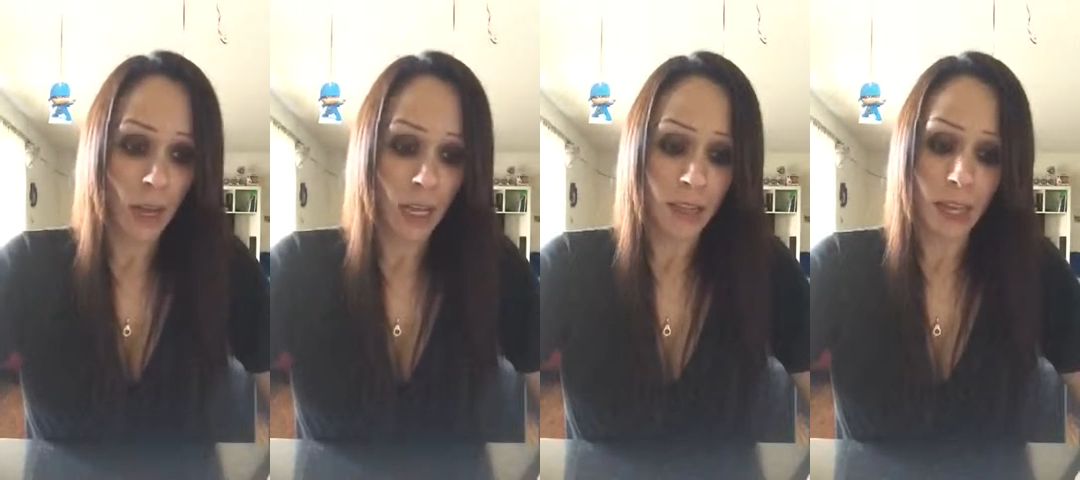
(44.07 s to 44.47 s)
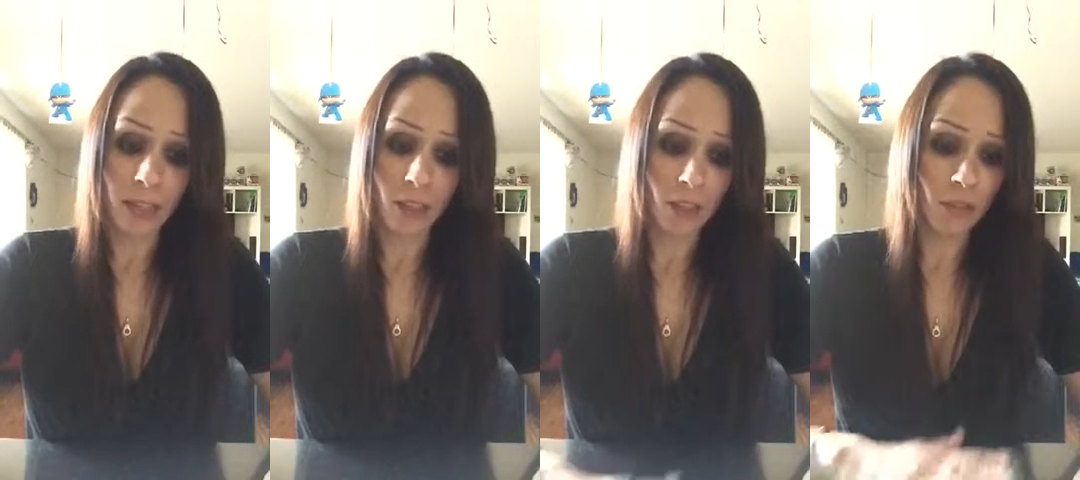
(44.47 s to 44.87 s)
and
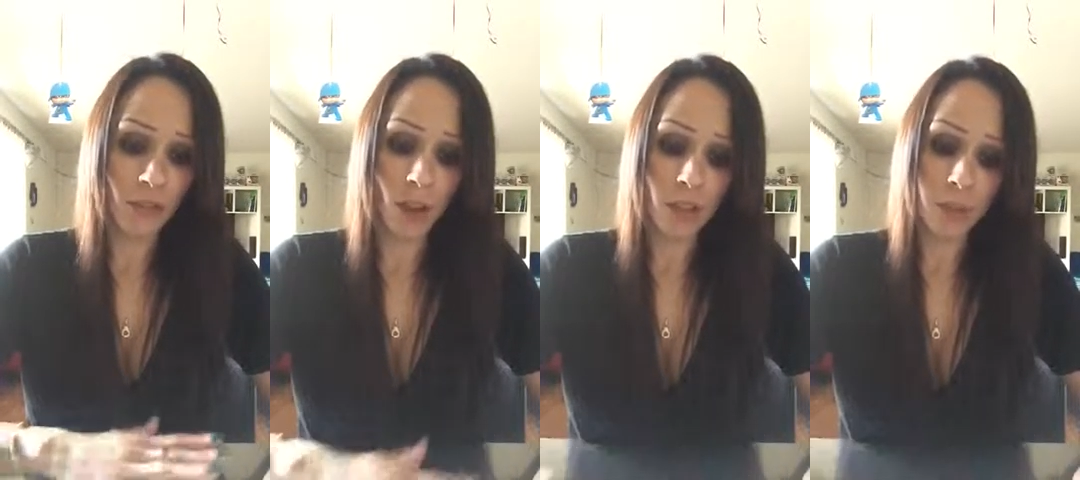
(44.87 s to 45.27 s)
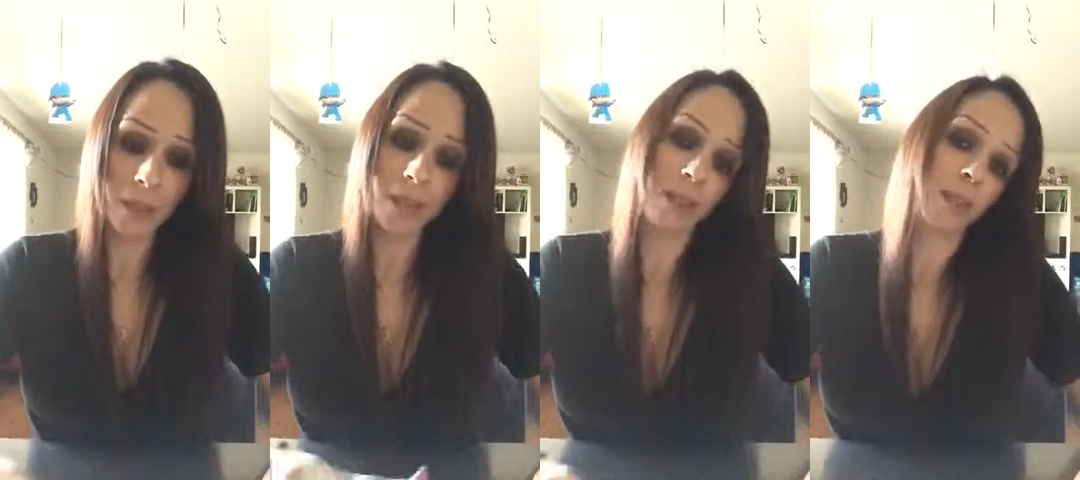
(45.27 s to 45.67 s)
that there's a false
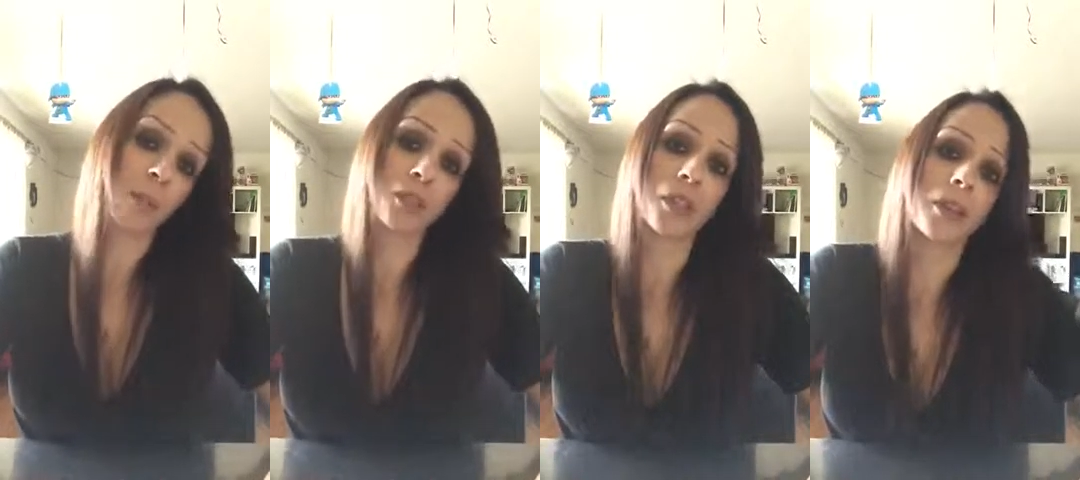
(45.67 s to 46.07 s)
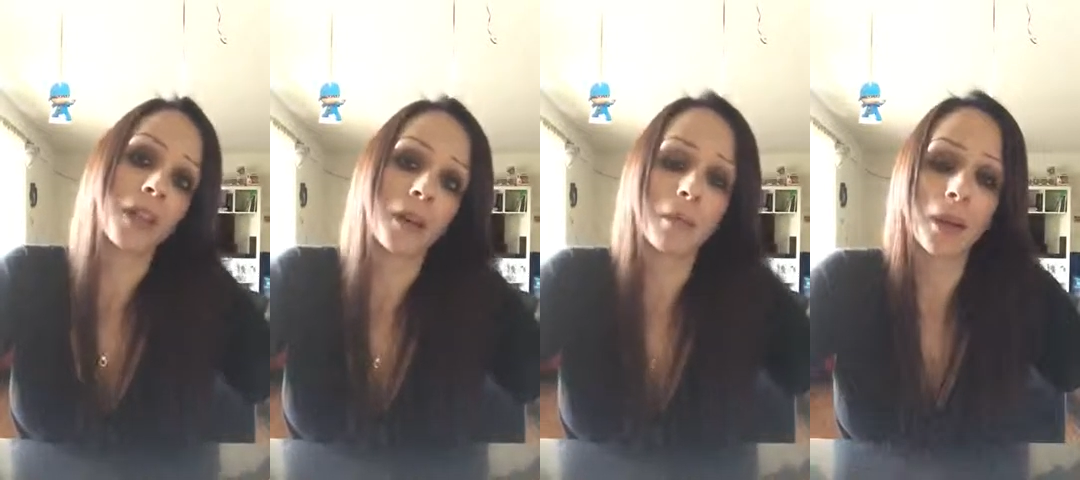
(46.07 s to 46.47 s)
misconception
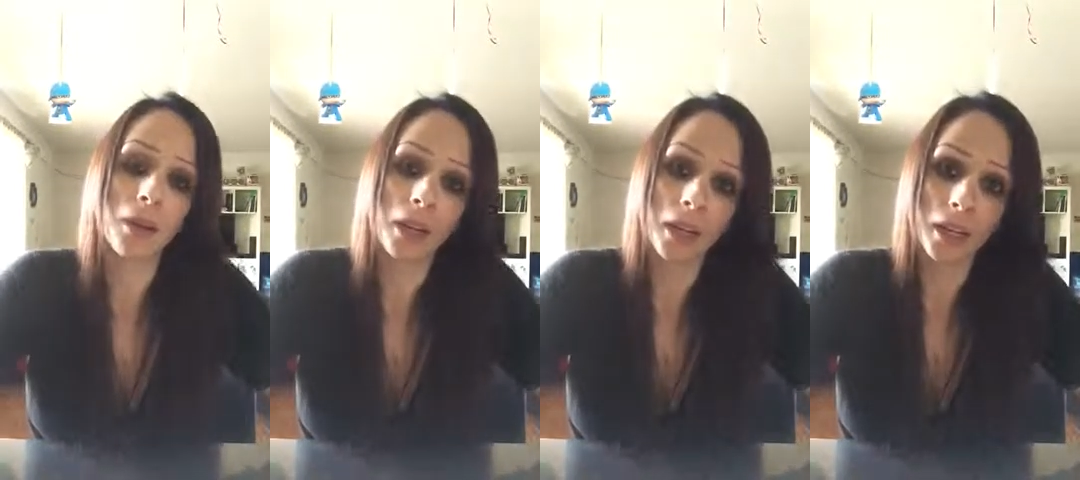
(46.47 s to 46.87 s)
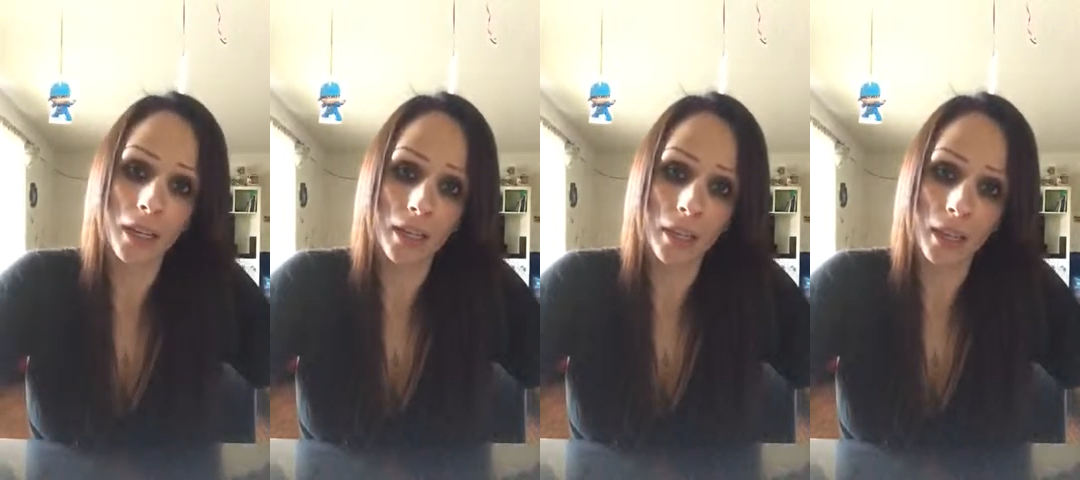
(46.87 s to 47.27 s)
that America
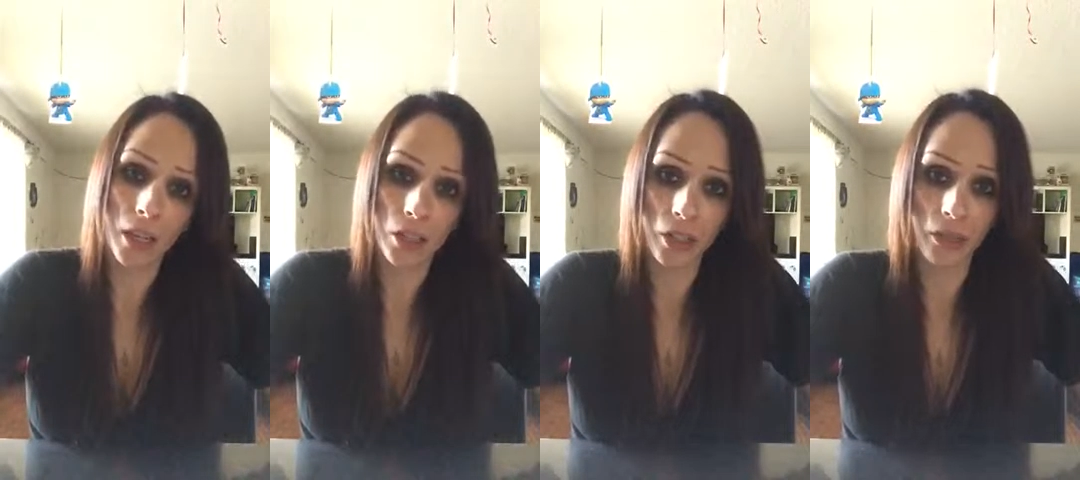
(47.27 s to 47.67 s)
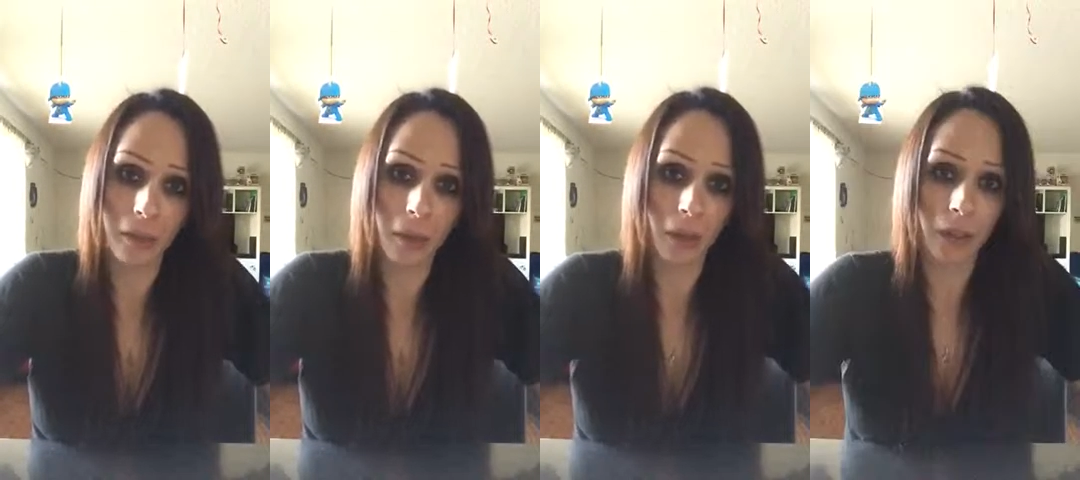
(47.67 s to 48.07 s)
is a nation of
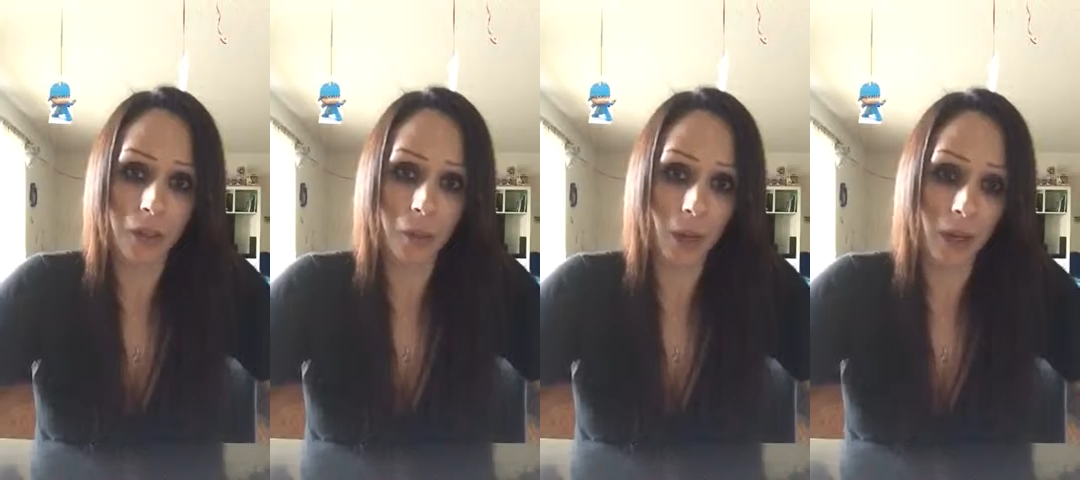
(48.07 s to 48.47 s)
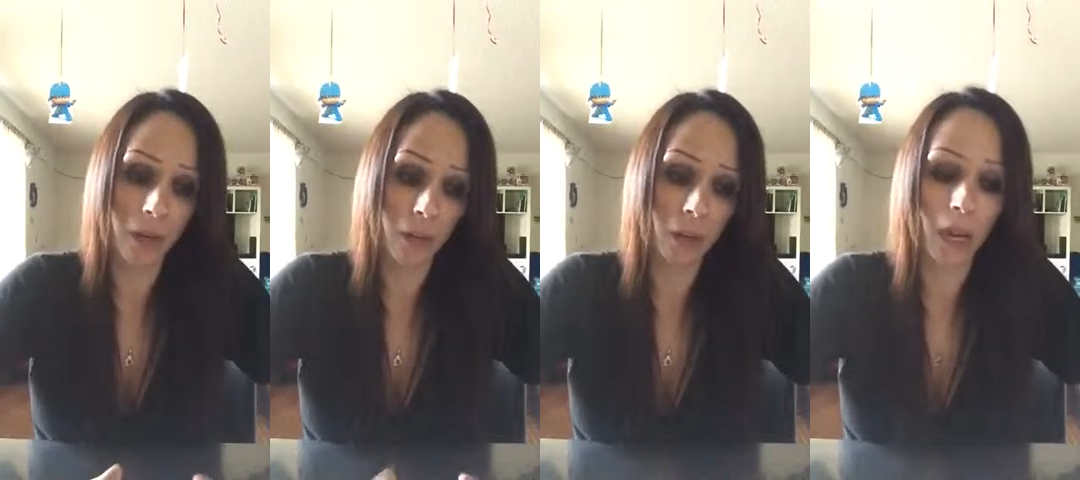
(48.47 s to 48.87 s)
immigrants, when
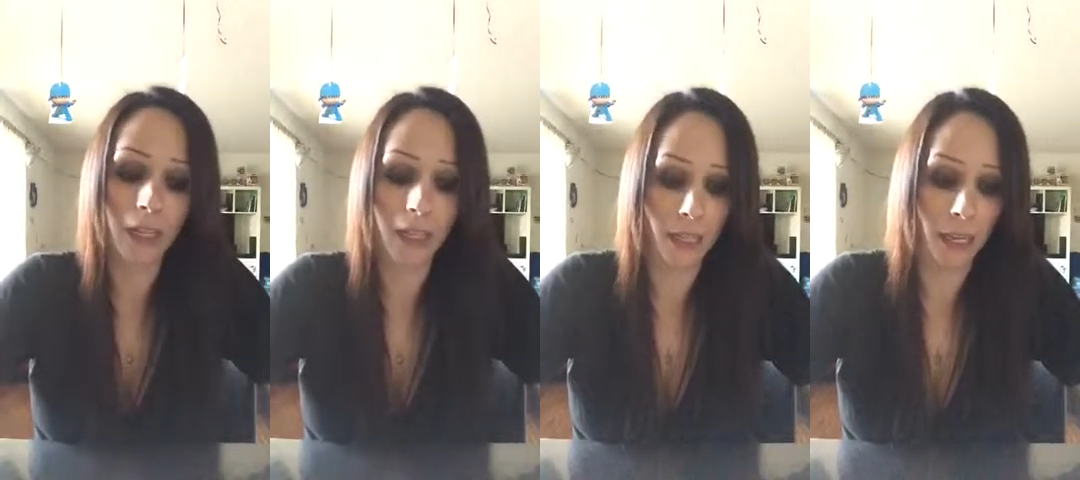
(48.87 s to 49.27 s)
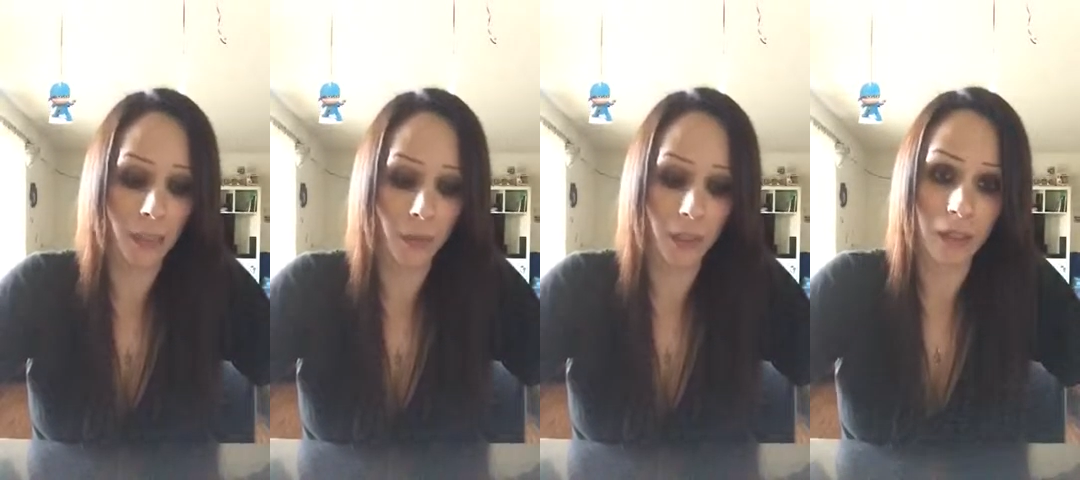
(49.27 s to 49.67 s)
in reality,
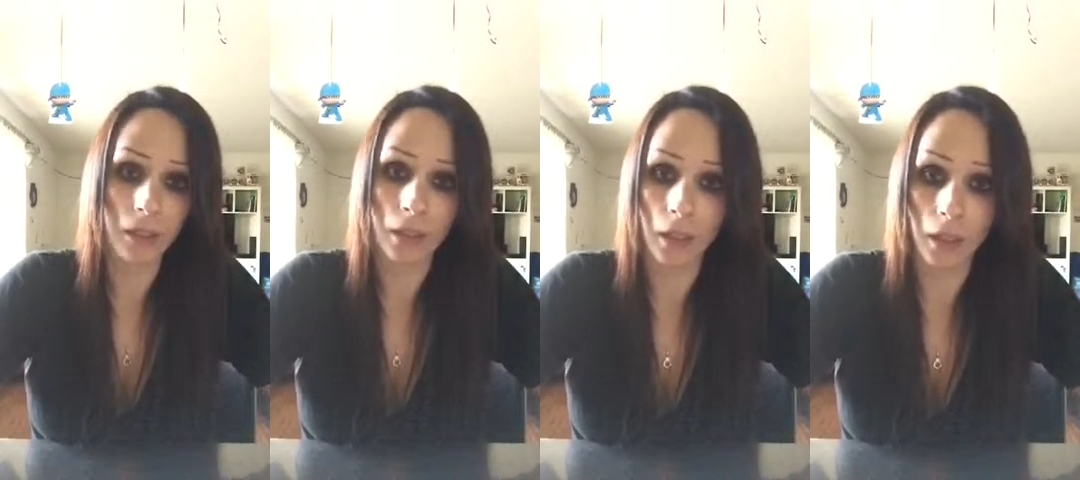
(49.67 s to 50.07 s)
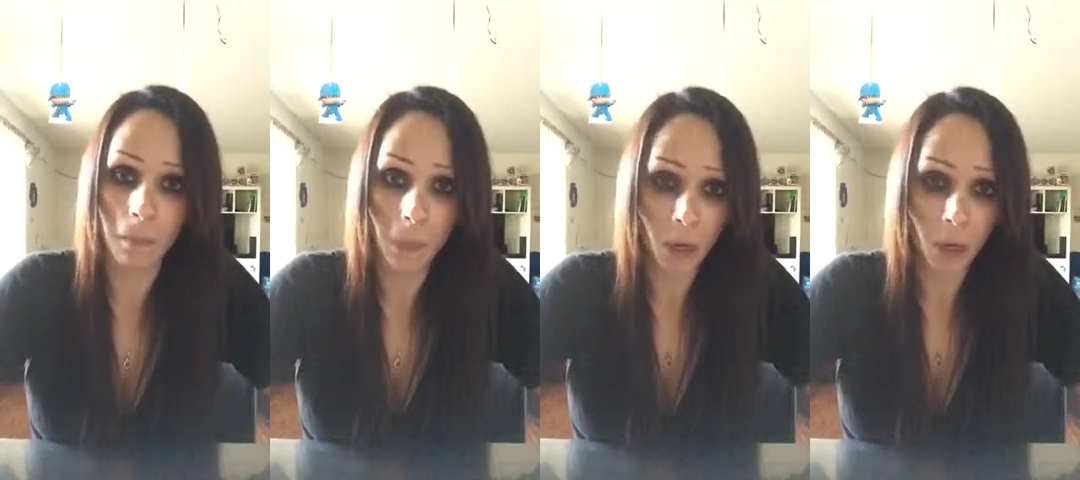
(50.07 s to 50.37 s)
as we can see